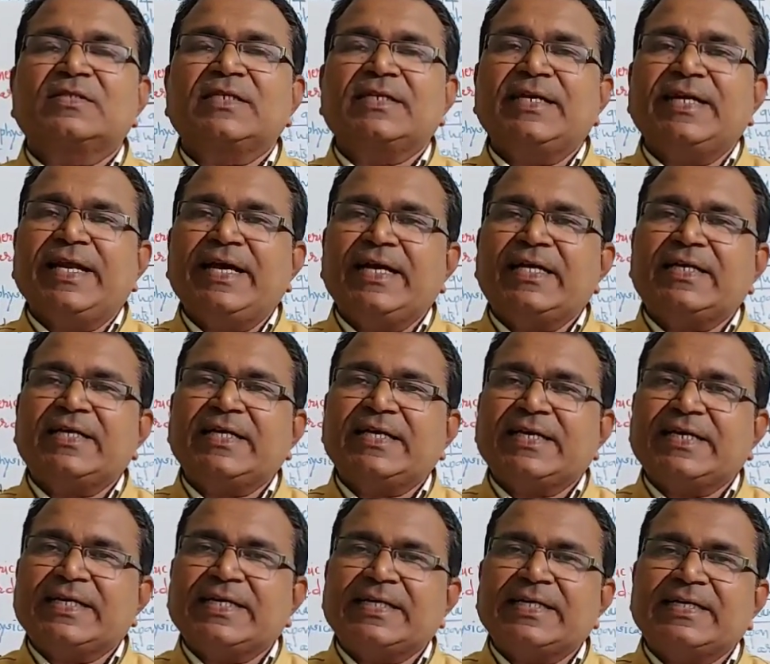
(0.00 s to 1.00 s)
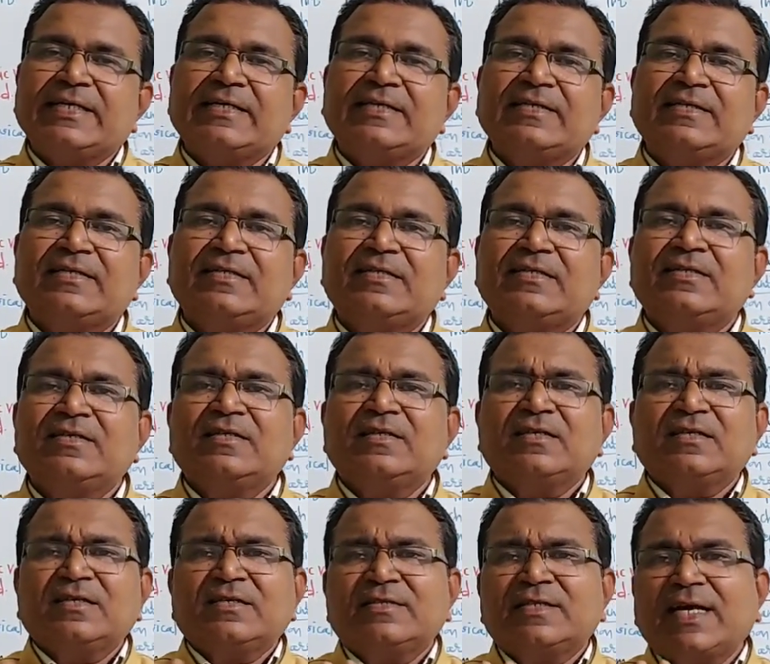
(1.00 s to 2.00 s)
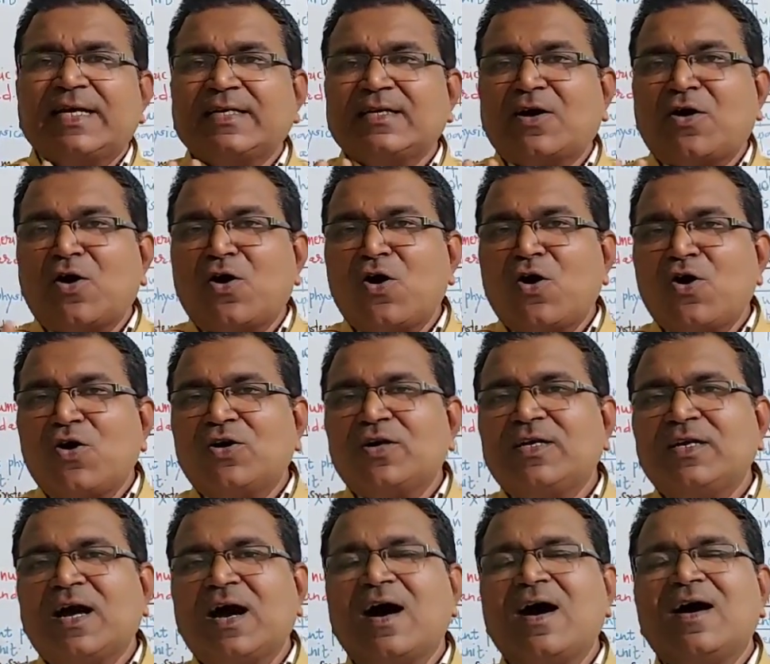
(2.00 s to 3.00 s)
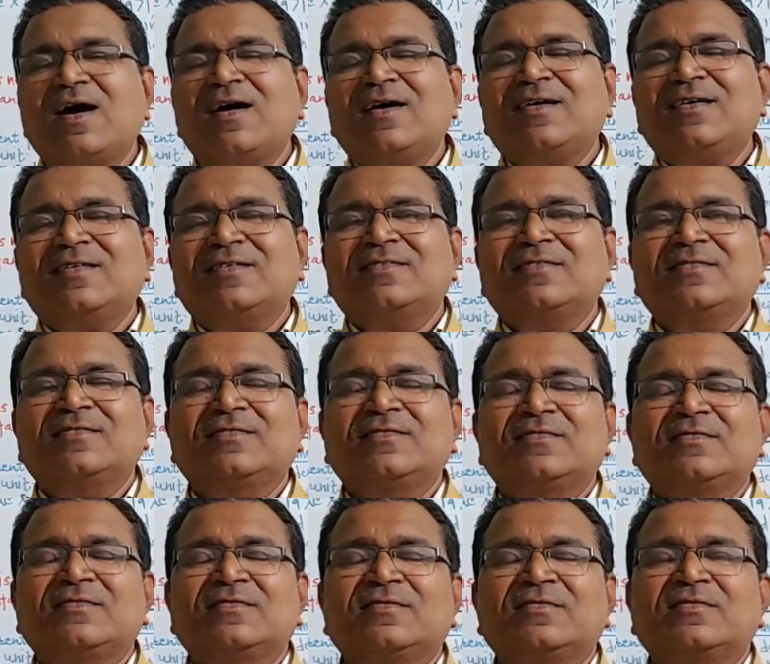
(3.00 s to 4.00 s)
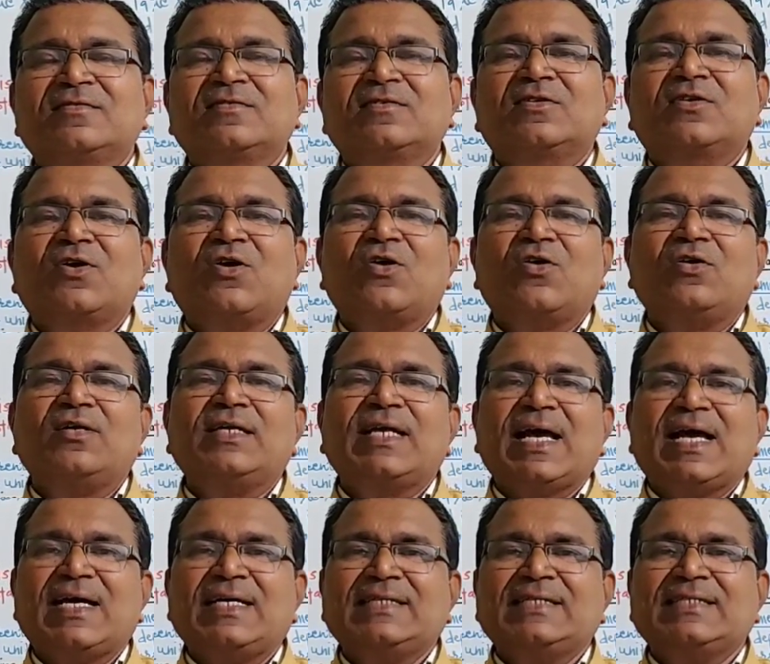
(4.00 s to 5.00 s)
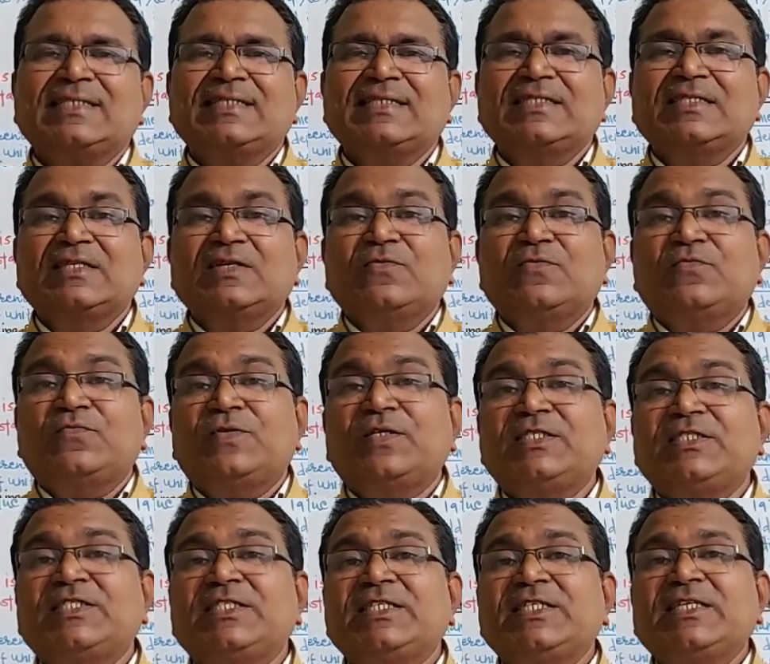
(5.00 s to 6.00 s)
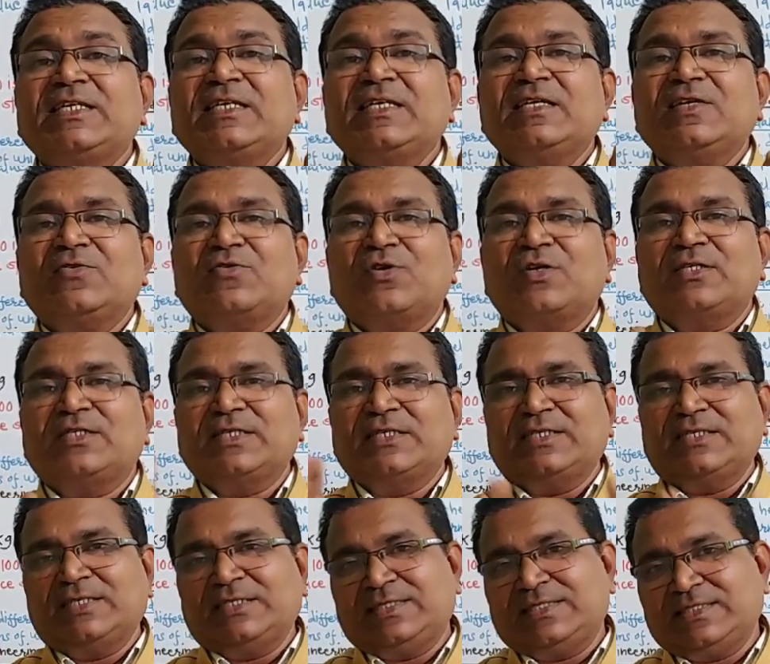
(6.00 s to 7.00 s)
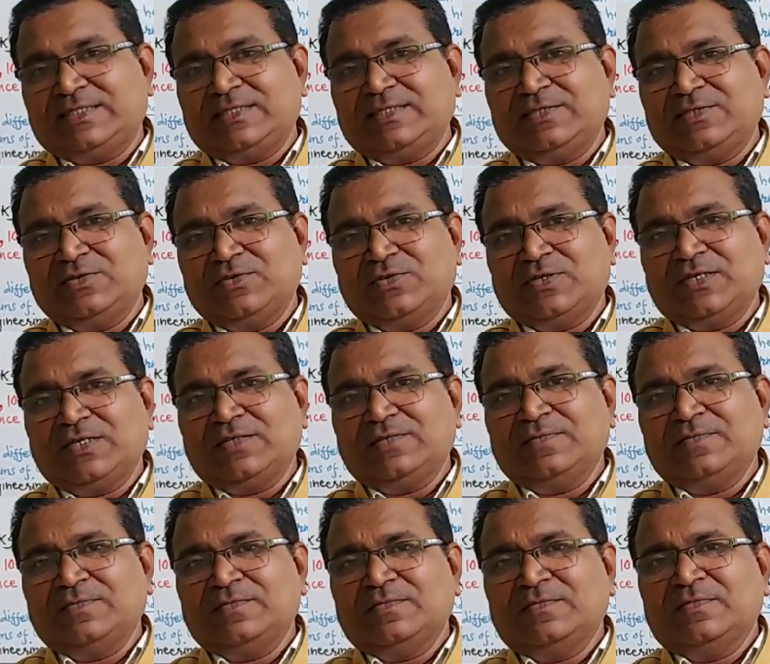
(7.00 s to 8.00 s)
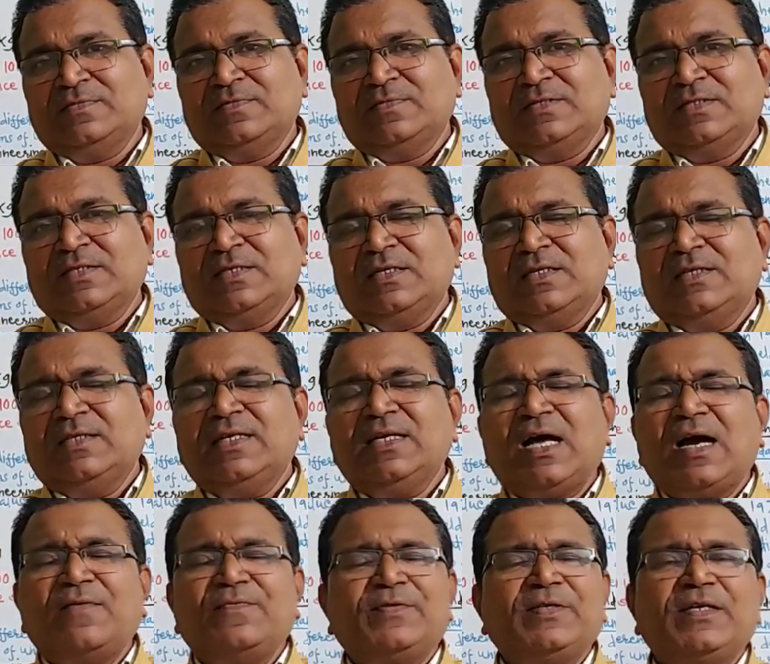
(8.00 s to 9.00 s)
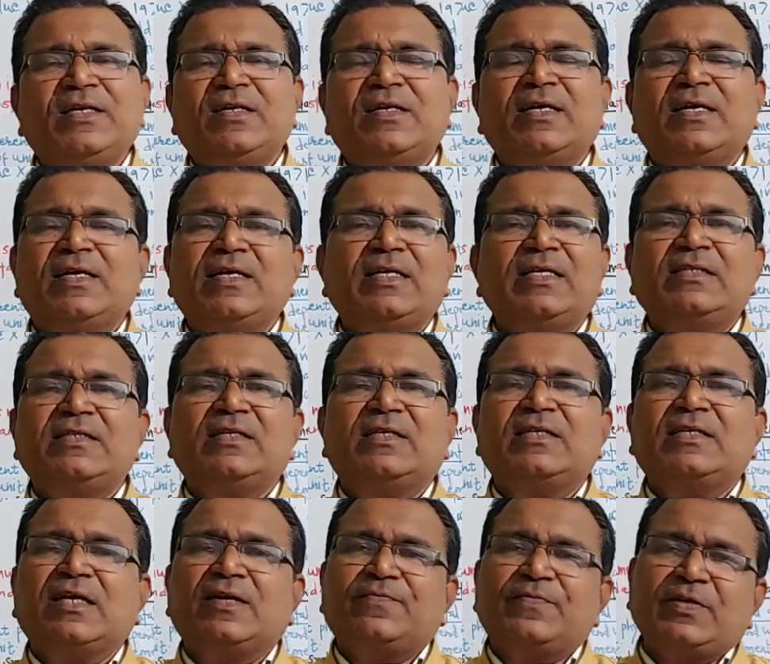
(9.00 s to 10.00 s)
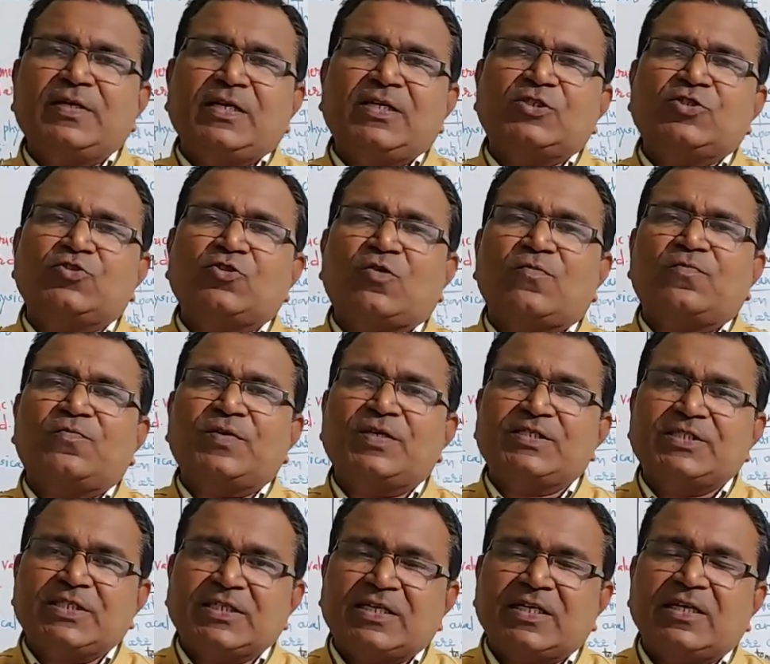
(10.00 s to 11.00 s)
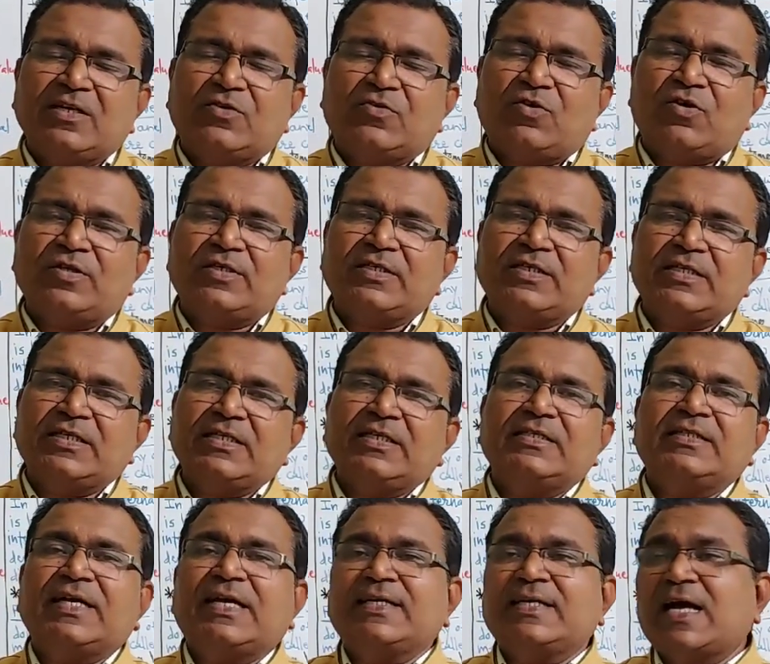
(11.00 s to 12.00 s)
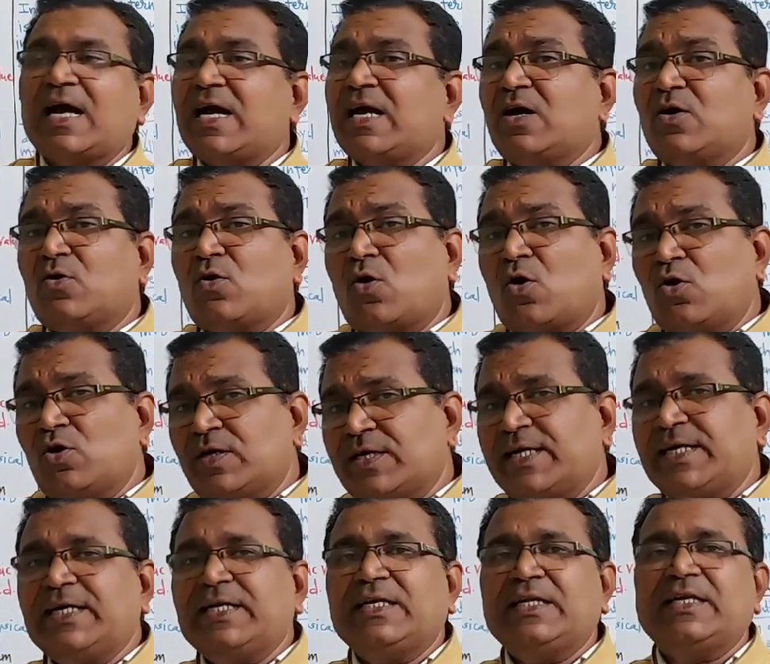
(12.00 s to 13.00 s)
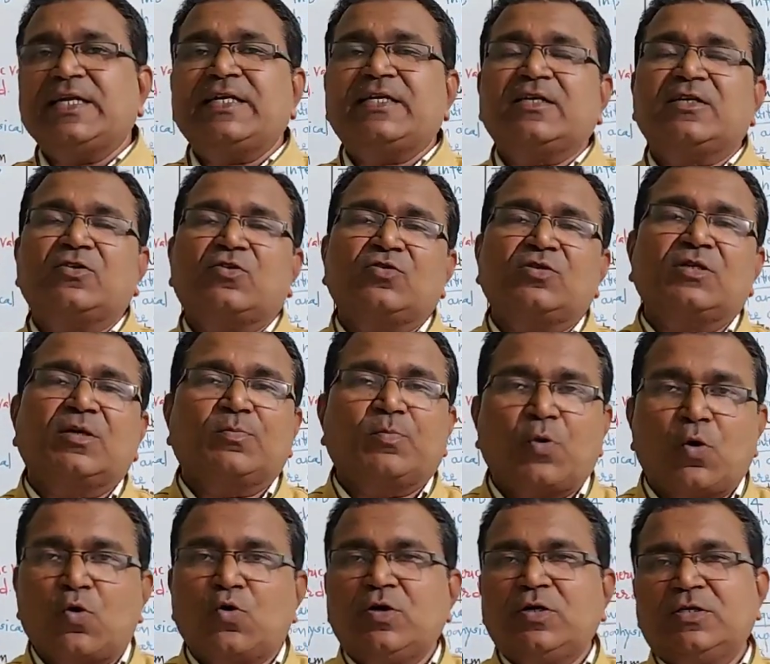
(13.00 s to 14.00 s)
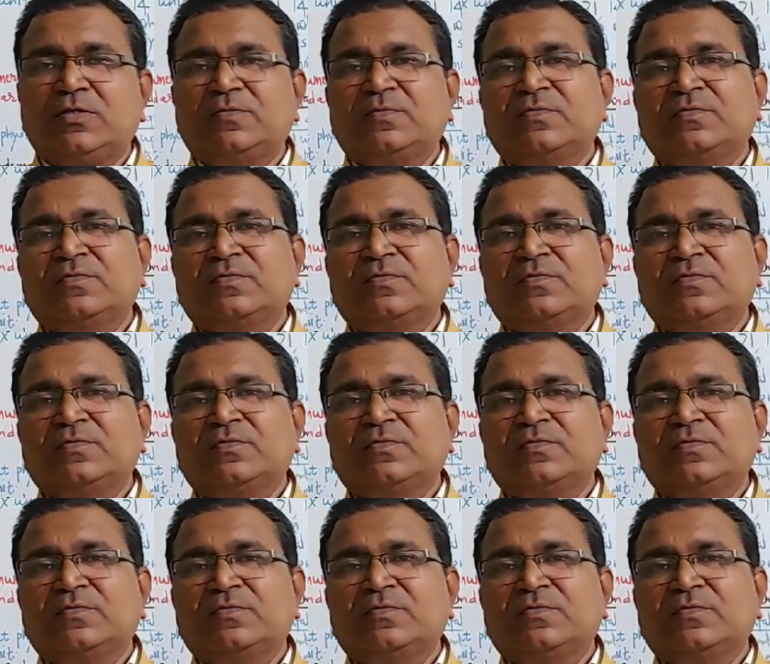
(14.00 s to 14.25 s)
electric current, that all are called as physical quantities. Okay. Then after learning the definition of physical quantity that I have already written on the board,